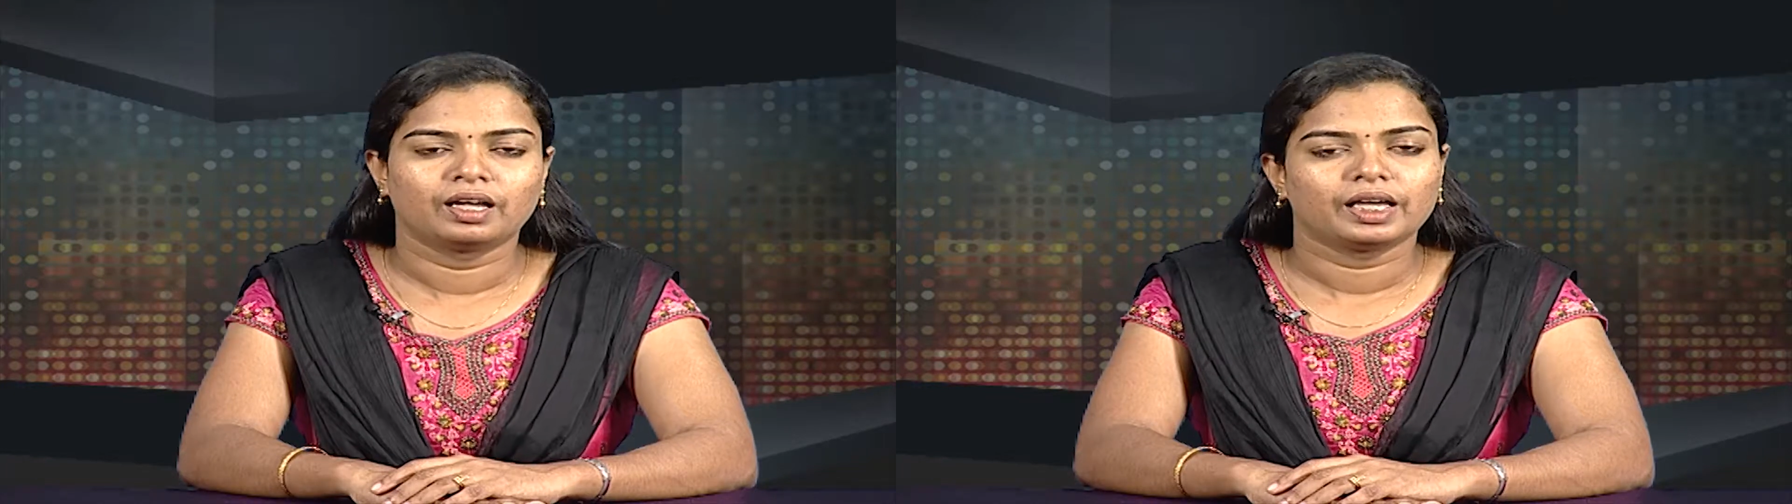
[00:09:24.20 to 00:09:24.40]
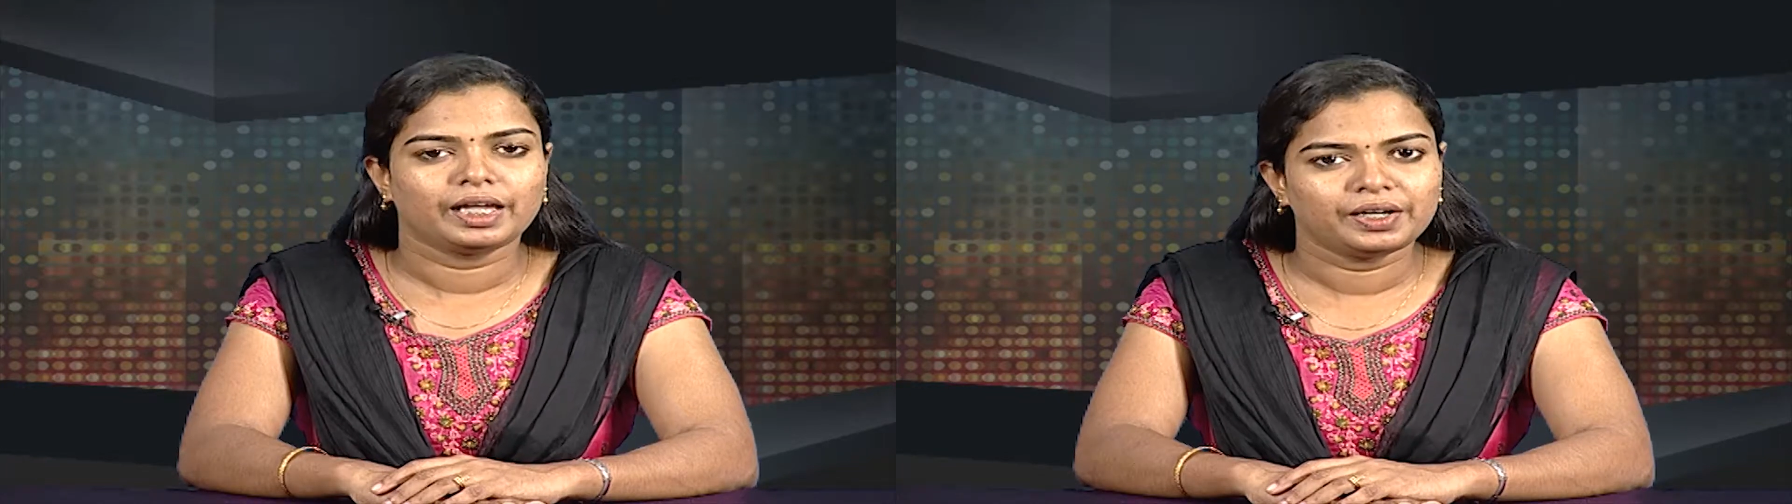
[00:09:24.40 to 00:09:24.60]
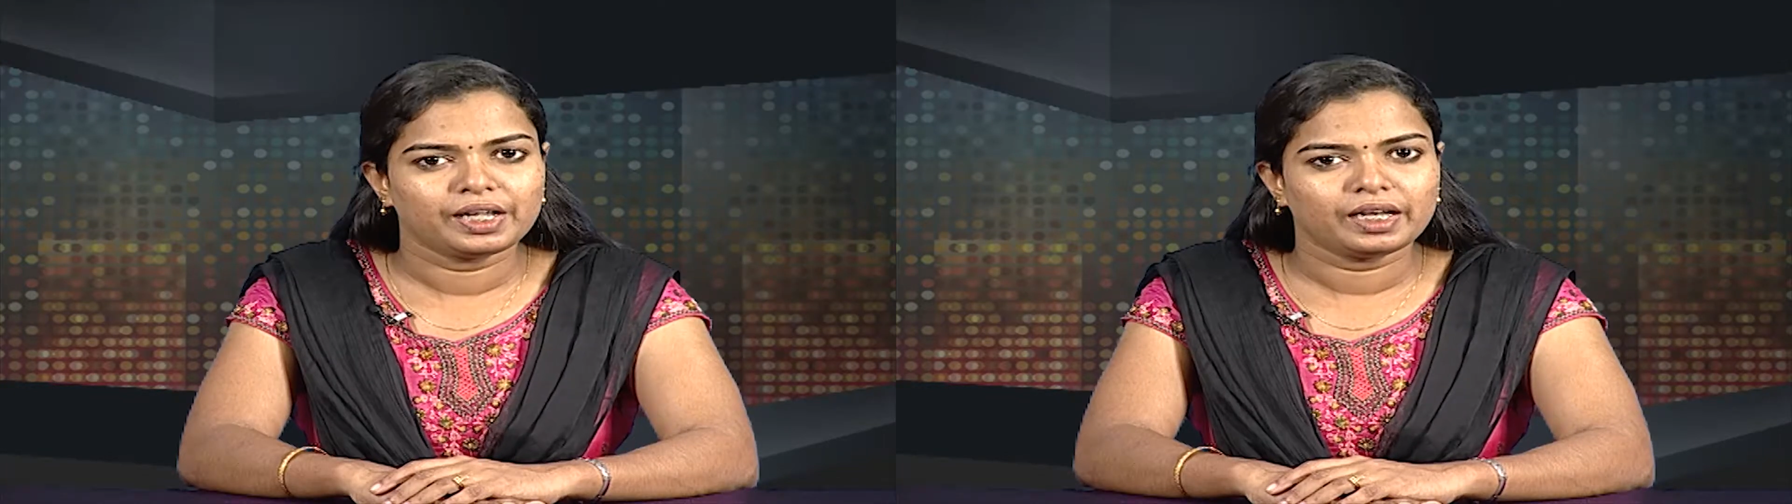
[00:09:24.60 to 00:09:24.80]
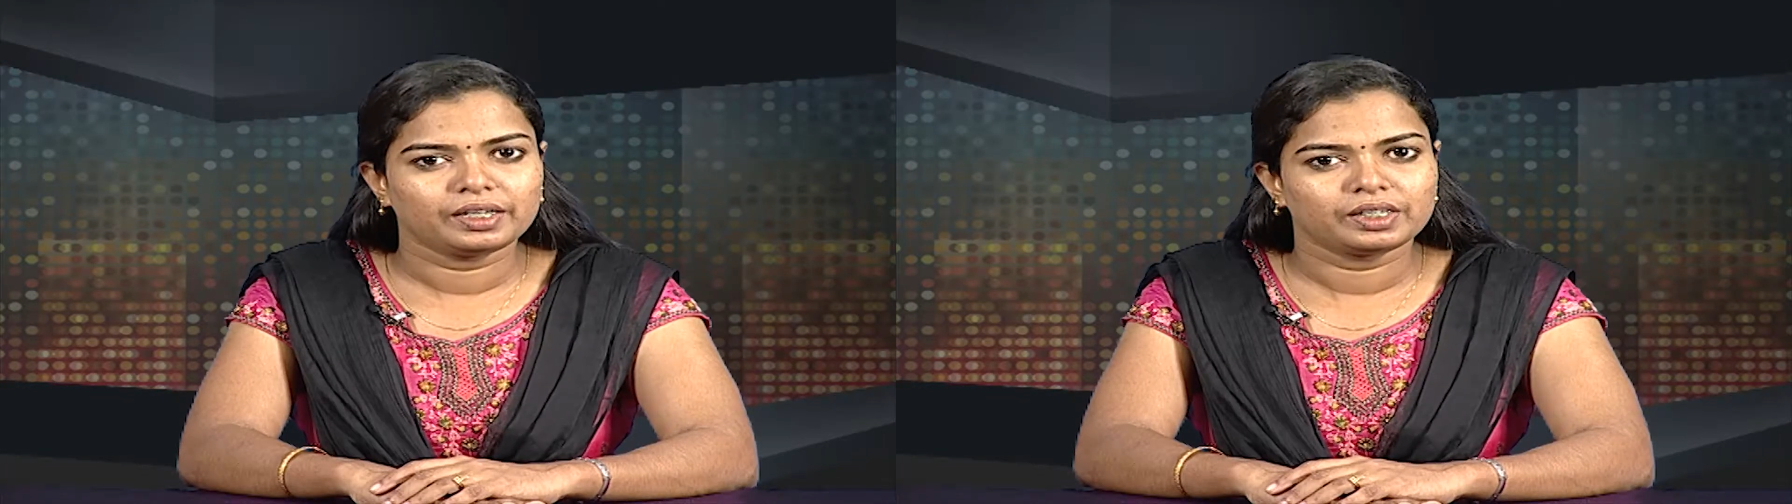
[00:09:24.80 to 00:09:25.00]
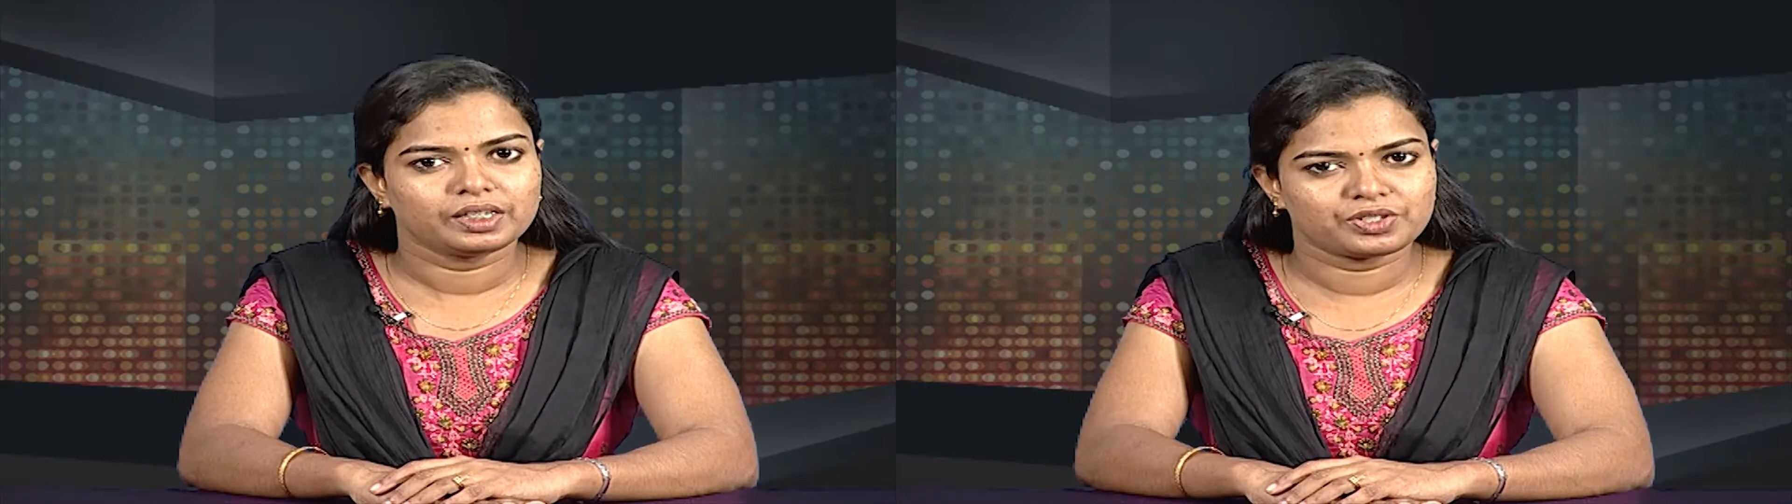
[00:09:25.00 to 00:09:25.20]

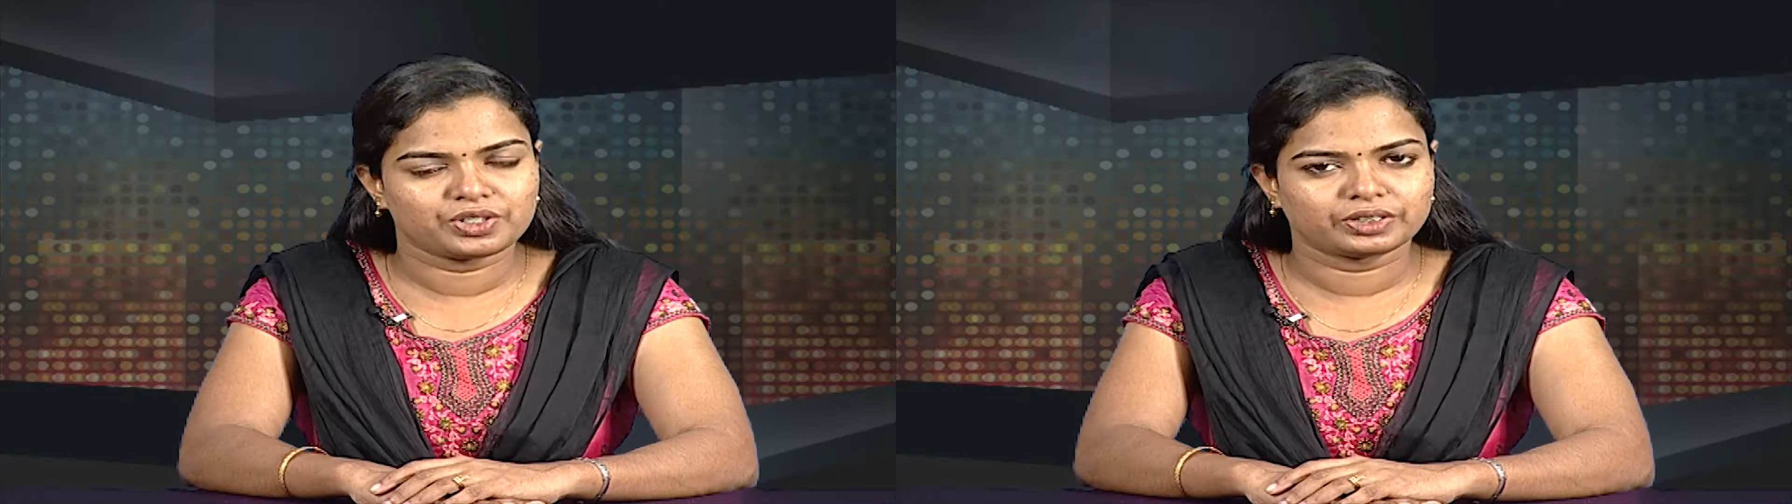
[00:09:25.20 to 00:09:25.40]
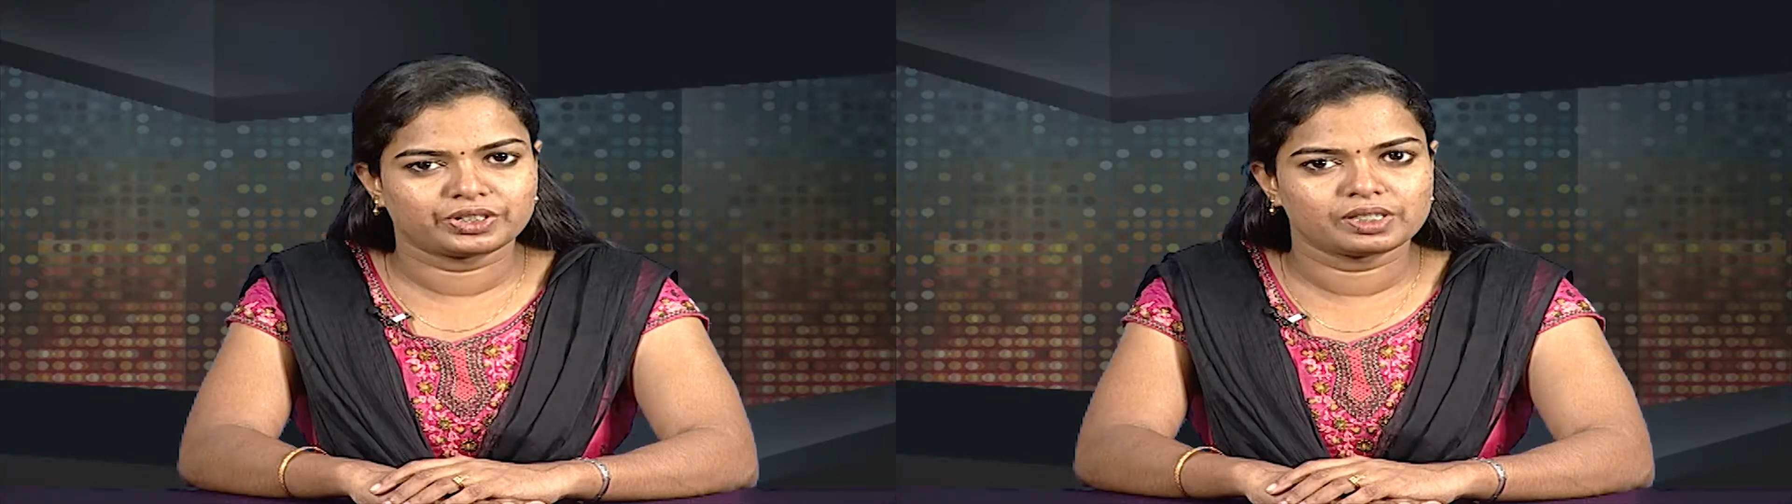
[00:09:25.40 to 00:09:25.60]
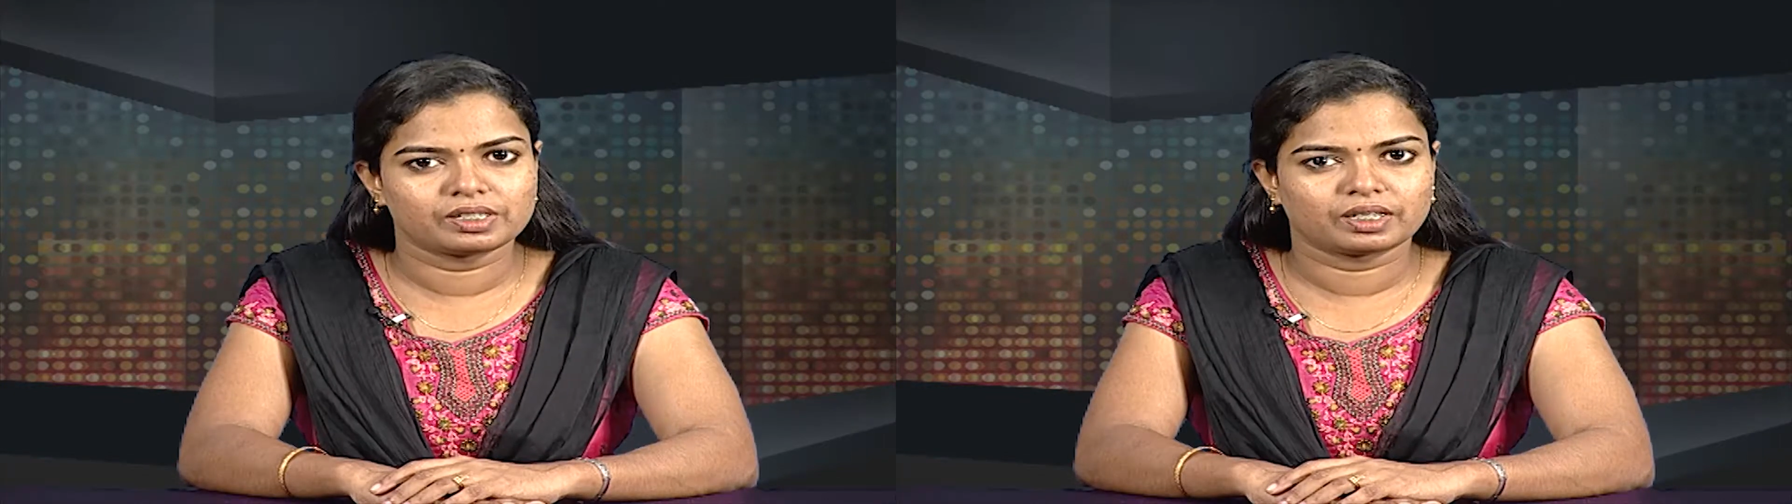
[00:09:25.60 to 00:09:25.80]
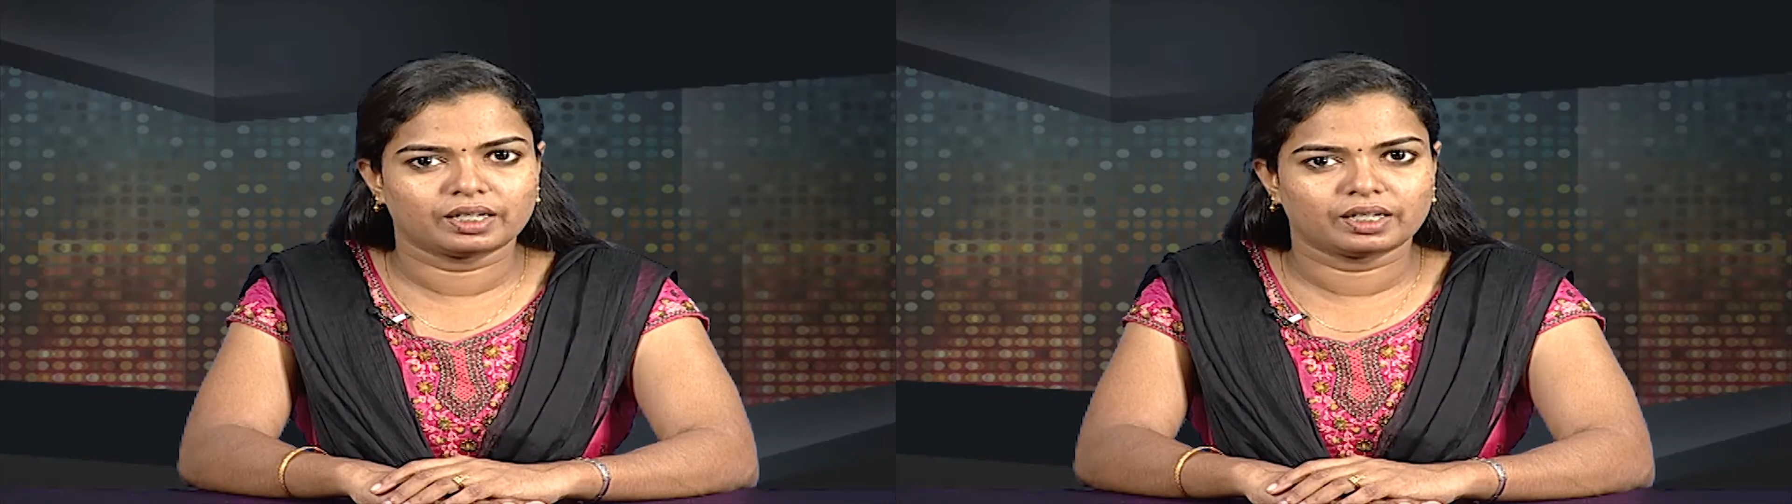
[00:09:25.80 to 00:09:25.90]
Indirect instructions